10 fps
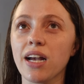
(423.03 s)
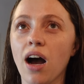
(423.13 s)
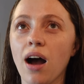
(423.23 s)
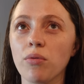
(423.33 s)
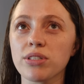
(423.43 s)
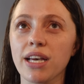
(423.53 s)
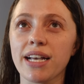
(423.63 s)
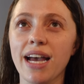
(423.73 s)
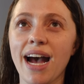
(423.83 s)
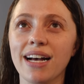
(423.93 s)
got was
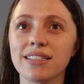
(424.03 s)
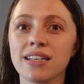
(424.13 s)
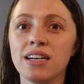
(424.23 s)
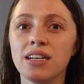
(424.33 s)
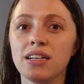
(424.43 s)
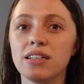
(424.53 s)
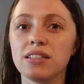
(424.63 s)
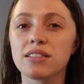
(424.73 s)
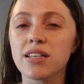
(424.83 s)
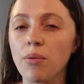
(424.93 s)
like it has
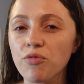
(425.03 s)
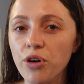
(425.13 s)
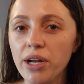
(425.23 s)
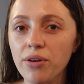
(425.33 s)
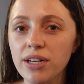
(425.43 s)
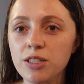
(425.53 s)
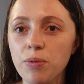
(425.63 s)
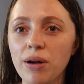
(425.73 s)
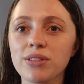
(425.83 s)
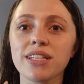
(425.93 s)
some fragrance,
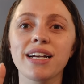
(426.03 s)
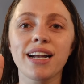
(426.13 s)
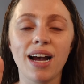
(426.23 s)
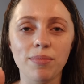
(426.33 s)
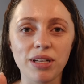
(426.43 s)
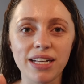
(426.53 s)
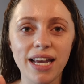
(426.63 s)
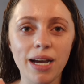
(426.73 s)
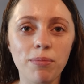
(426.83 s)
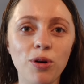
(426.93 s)
but I was like, I'm gonna
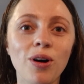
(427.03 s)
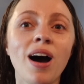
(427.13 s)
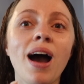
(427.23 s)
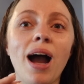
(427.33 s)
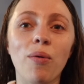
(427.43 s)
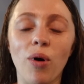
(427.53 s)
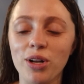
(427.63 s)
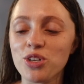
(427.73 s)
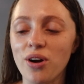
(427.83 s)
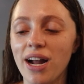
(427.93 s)
gamble. I
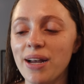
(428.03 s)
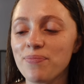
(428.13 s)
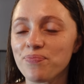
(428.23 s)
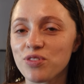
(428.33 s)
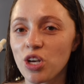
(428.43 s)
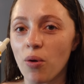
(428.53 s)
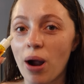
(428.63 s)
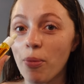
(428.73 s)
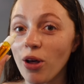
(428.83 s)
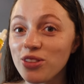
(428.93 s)
wanna try it. So
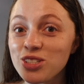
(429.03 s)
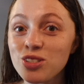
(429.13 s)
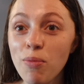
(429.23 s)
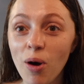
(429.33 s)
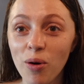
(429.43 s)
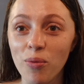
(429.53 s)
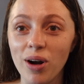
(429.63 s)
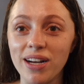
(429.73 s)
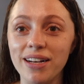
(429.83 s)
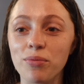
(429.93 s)
I bought the small
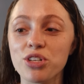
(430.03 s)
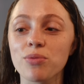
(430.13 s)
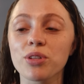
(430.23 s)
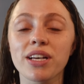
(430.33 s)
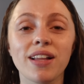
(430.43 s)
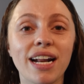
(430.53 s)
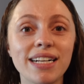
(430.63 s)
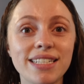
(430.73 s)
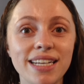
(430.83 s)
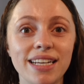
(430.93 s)
one, which I'm really glad
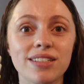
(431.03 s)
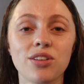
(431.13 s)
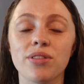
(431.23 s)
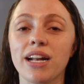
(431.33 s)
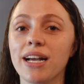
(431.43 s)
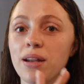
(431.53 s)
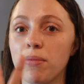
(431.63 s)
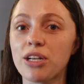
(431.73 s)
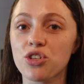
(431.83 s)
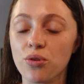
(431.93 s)
I did, so then I can
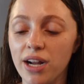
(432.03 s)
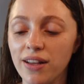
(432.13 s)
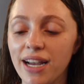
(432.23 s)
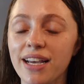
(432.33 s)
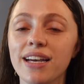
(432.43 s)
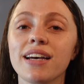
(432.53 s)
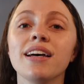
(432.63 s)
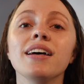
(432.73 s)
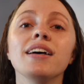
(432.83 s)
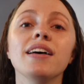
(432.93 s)
make sure I like it.
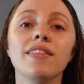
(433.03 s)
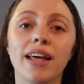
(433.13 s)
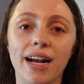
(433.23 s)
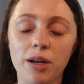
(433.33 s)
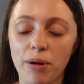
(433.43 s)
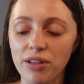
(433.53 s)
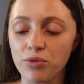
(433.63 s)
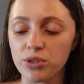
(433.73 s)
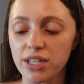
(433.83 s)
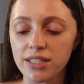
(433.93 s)
Then I could buy the
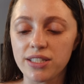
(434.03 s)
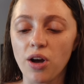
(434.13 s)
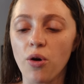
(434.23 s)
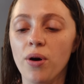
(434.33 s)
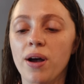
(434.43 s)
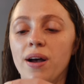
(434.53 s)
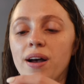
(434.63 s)
full size. So